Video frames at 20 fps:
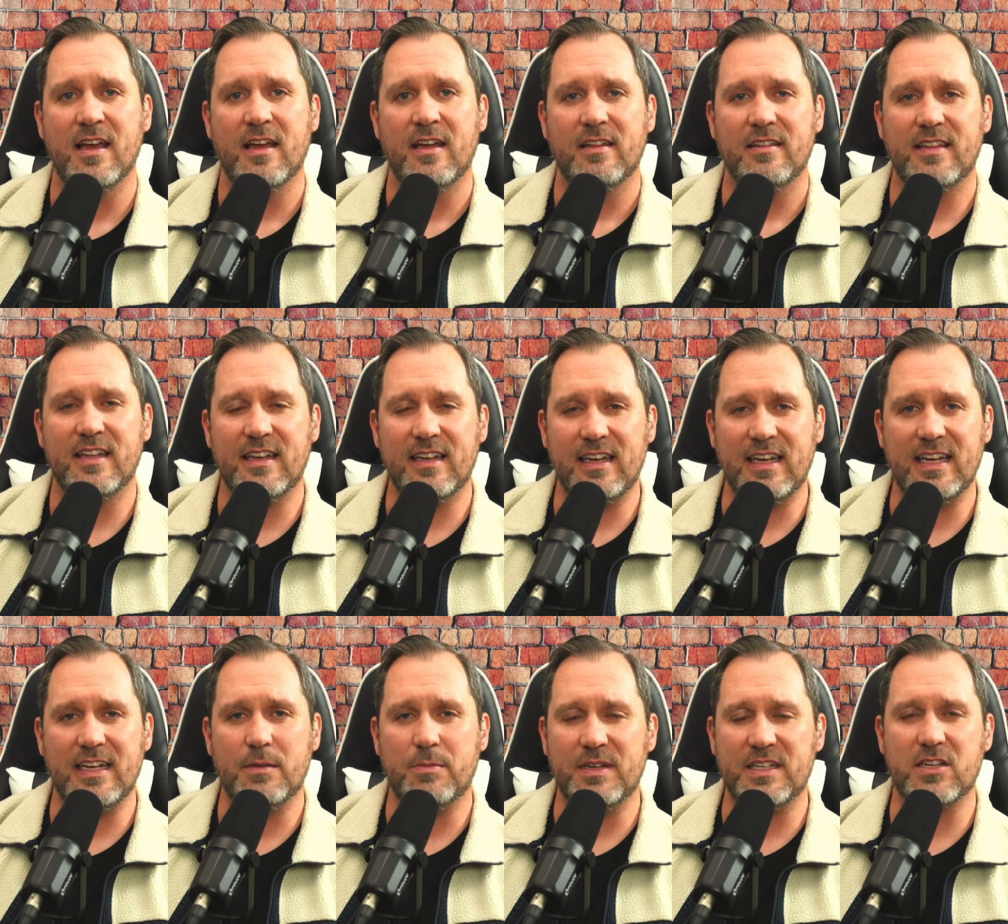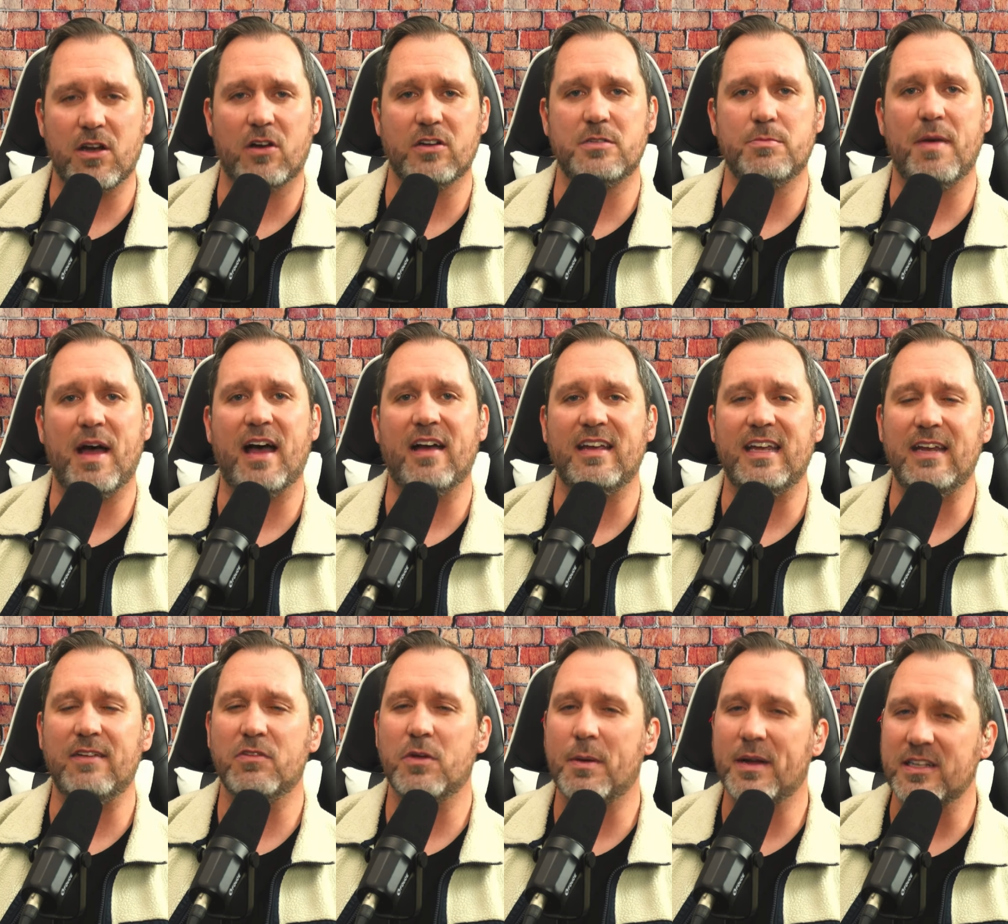that need to be talked about,
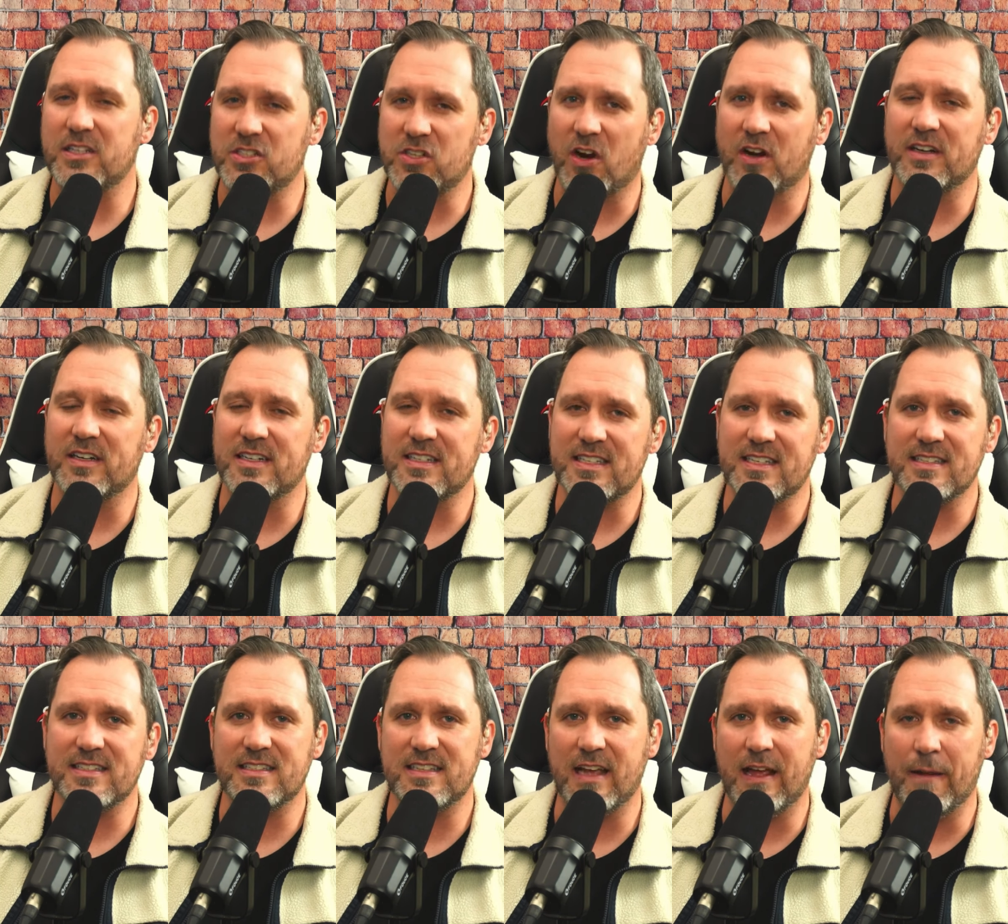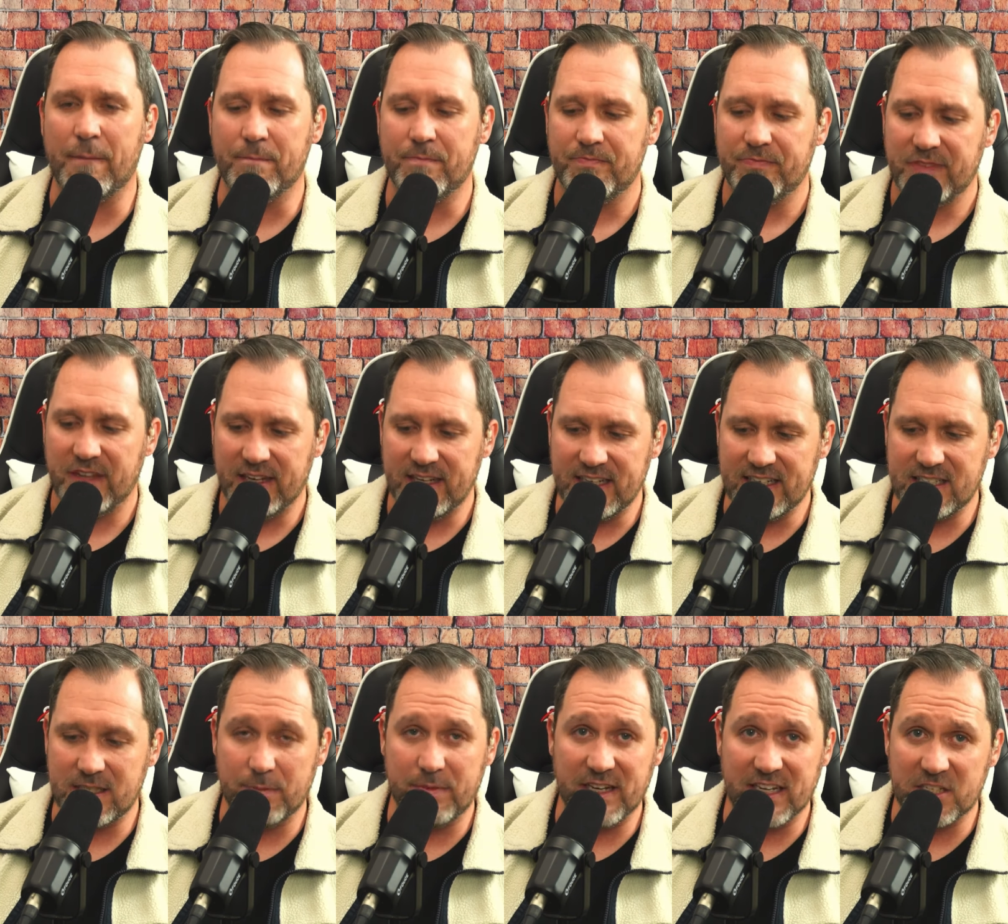even about darkness and sin that needs
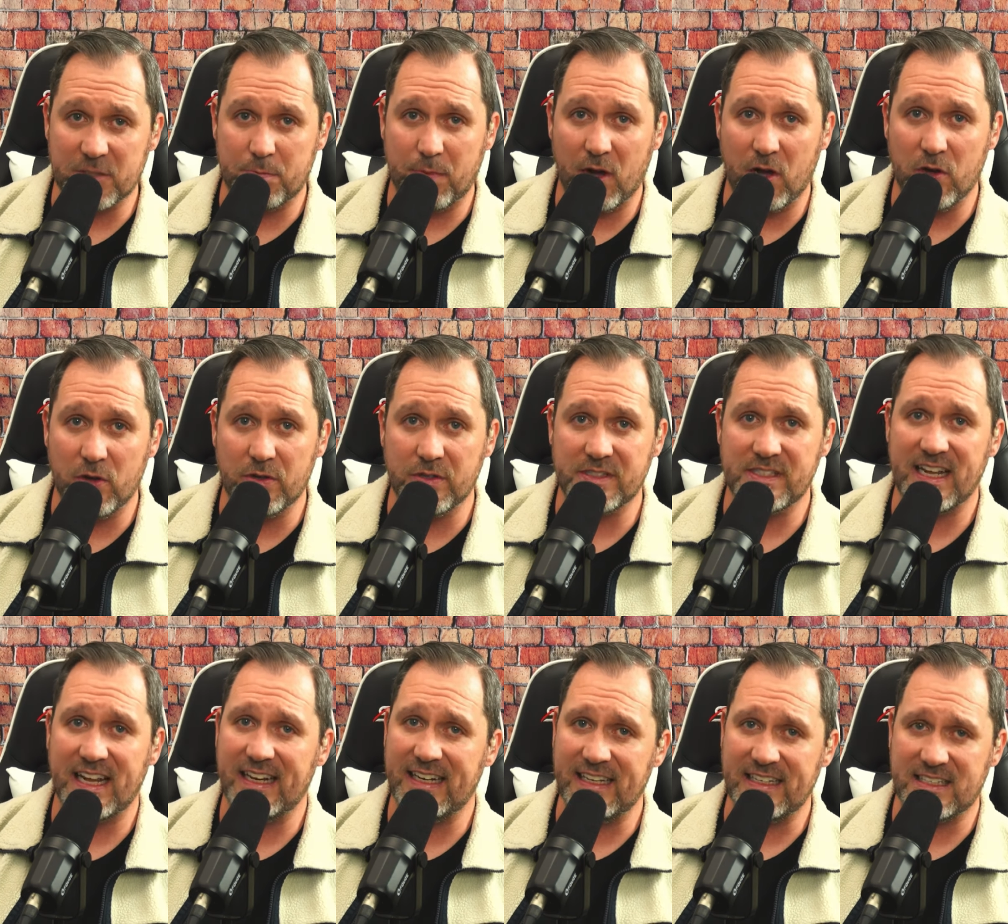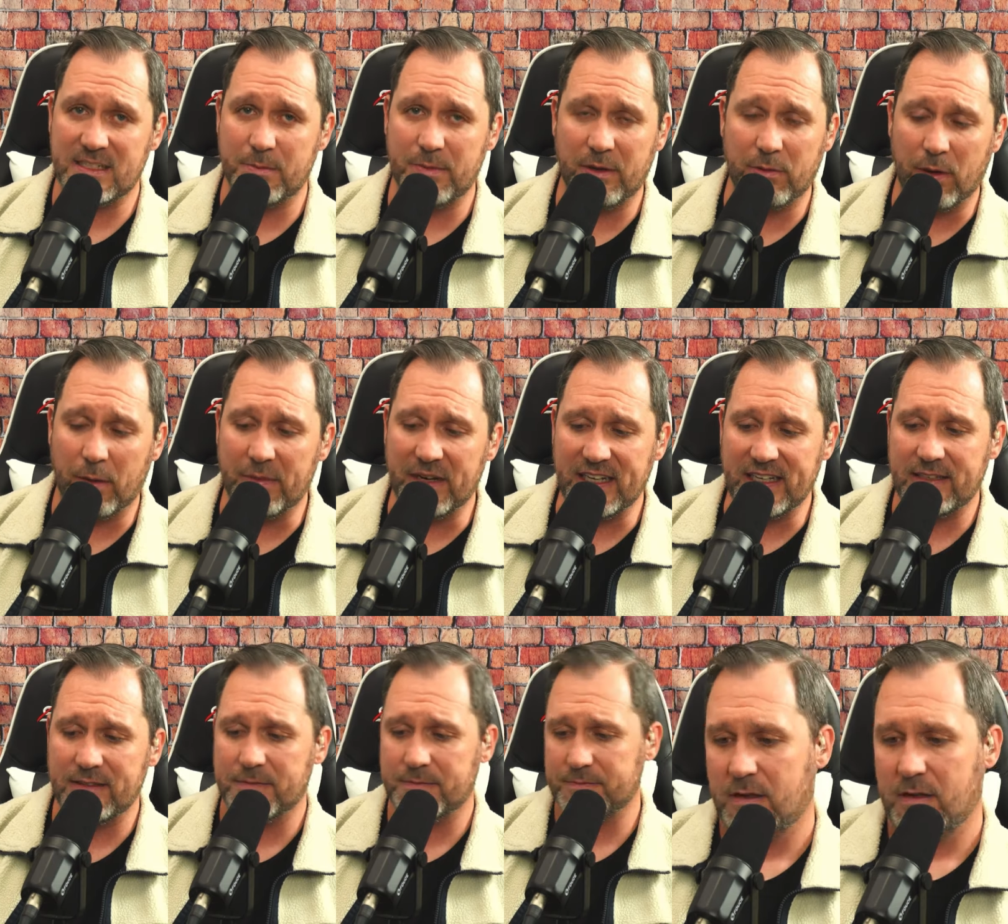to be exposed and needs to be remedied.
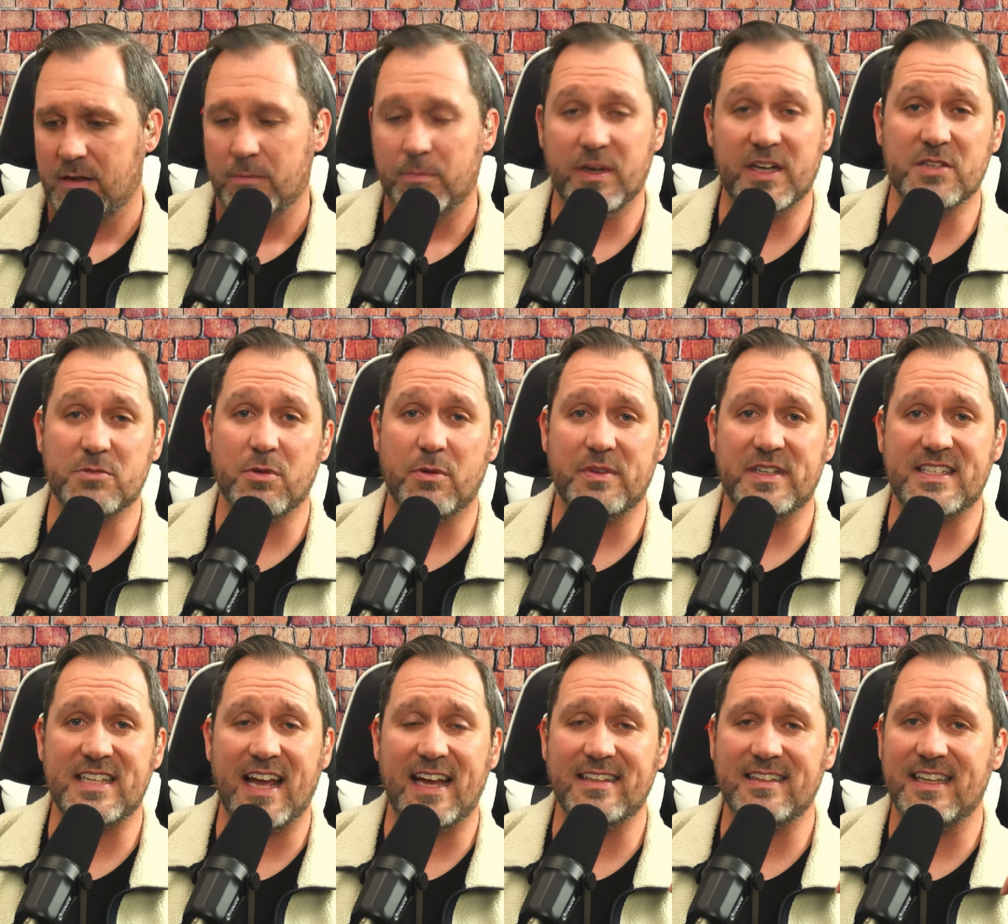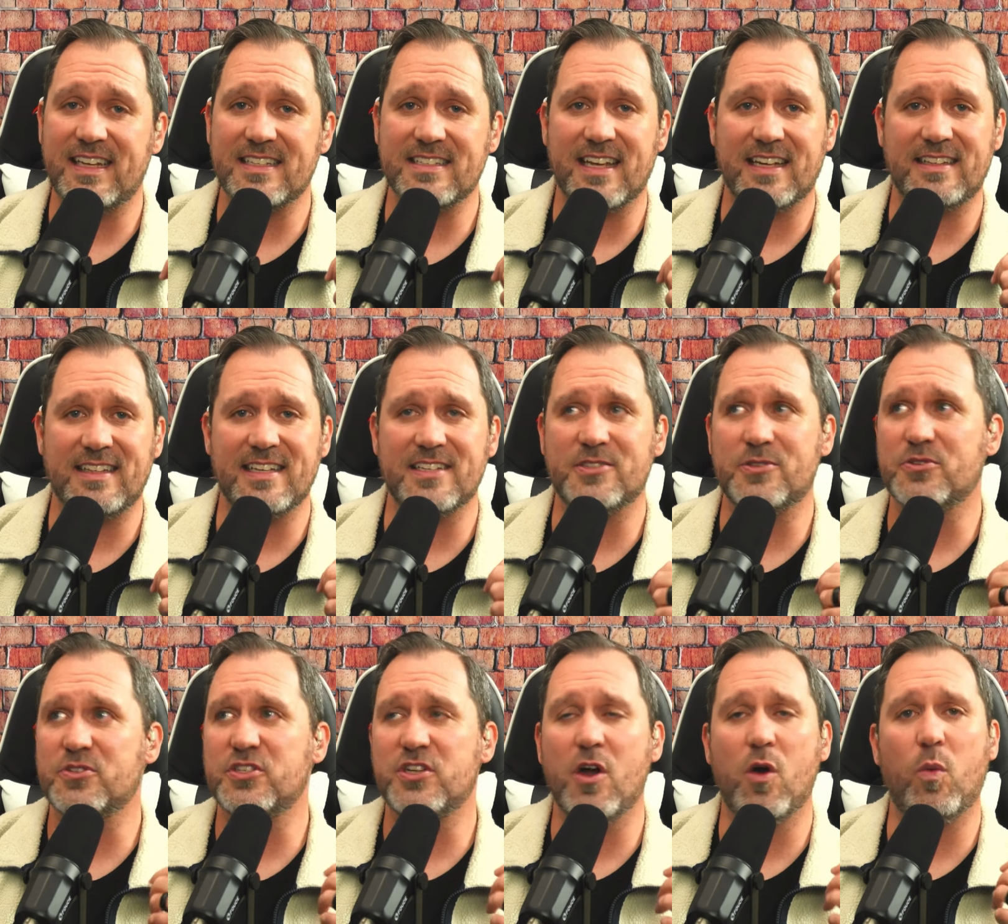Because when we sign things like this,
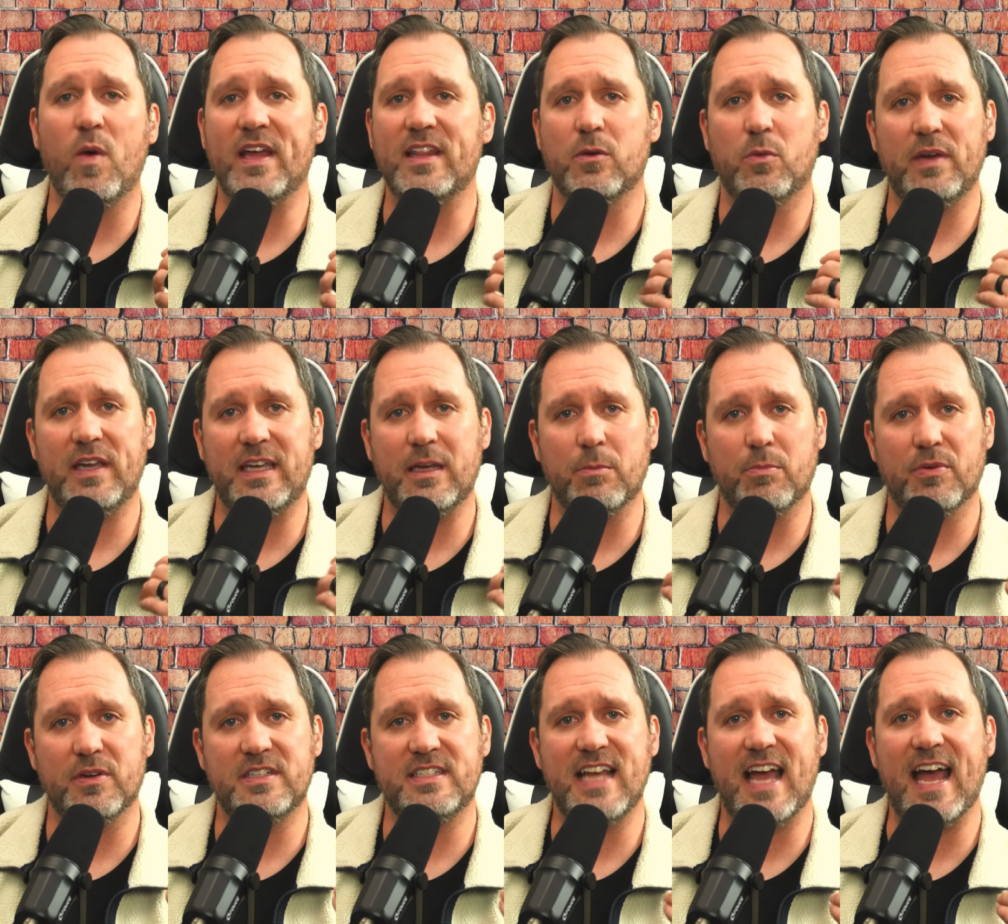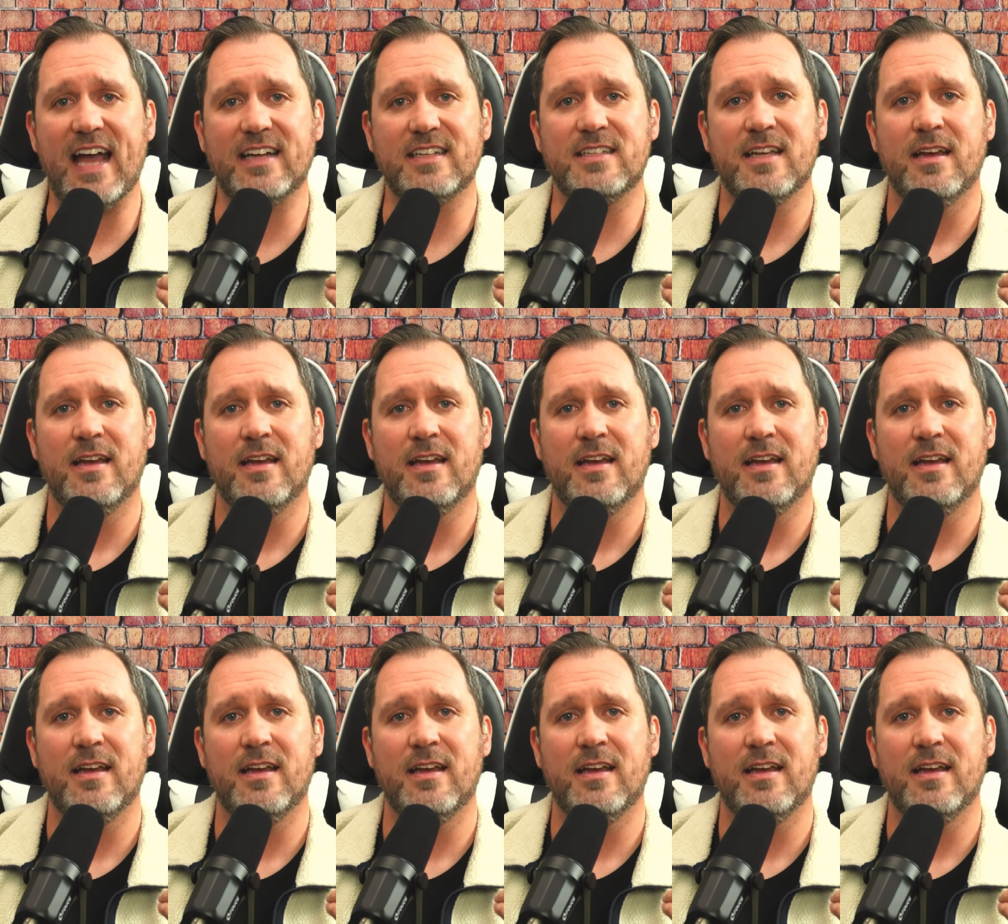there's no way that we can protect